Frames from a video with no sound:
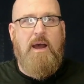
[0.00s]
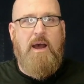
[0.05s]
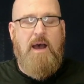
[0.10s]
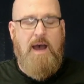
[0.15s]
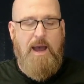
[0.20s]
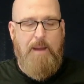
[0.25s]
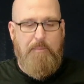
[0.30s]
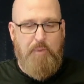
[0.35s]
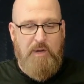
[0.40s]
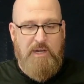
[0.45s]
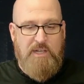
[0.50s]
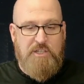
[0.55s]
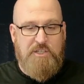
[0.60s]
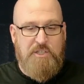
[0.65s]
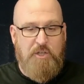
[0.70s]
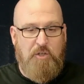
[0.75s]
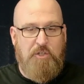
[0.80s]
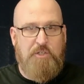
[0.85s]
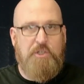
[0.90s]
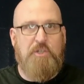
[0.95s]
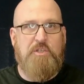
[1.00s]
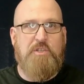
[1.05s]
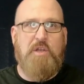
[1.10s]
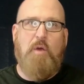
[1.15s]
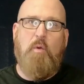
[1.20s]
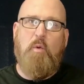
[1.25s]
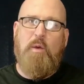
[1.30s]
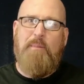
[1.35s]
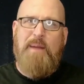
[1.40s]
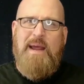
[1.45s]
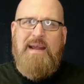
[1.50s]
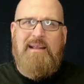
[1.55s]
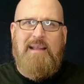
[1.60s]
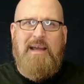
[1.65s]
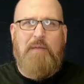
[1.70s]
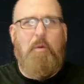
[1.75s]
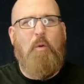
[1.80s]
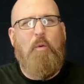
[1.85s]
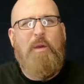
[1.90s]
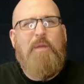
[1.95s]
I, British soldiers would make
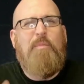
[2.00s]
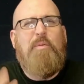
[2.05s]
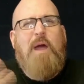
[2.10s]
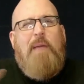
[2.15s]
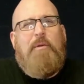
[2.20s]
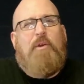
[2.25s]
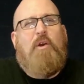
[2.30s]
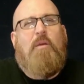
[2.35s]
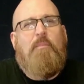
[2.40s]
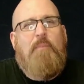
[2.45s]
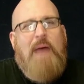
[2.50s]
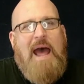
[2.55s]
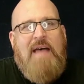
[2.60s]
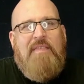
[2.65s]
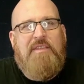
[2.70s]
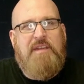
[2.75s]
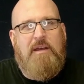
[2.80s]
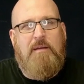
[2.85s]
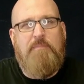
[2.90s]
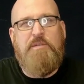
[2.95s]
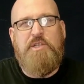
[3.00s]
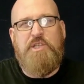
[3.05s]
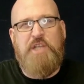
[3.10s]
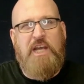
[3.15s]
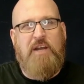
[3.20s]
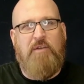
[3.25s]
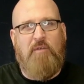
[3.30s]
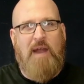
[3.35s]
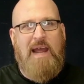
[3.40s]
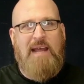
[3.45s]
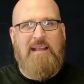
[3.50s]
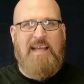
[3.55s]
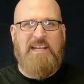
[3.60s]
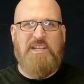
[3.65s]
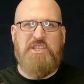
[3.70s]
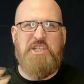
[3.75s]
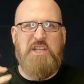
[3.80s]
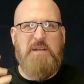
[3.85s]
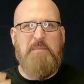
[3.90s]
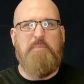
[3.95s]
like what we would probably call bathtub gin, right? Like
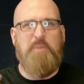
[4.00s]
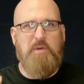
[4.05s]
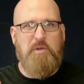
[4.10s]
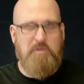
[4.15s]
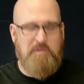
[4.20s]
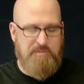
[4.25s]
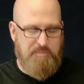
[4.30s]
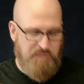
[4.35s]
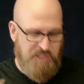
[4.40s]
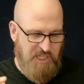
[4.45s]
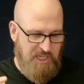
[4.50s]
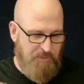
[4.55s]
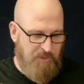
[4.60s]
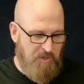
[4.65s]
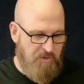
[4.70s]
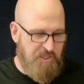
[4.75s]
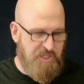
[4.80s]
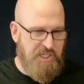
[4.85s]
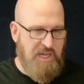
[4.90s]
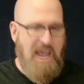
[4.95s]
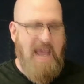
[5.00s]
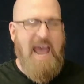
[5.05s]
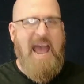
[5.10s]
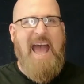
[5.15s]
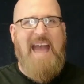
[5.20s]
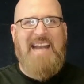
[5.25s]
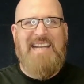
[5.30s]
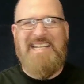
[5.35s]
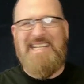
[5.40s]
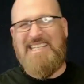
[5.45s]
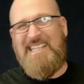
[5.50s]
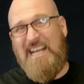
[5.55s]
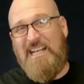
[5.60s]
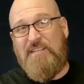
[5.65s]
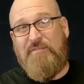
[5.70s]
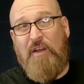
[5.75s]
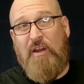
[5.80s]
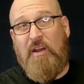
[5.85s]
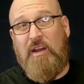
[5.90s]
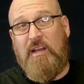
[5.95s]
cheap booze, cheap hooch, and it didn't
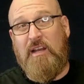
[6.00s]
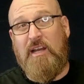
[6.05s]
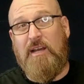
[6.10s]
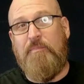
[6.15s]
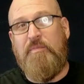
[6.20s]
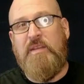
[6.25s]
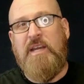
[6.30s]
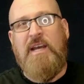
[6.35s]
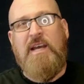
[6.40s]
taste very good.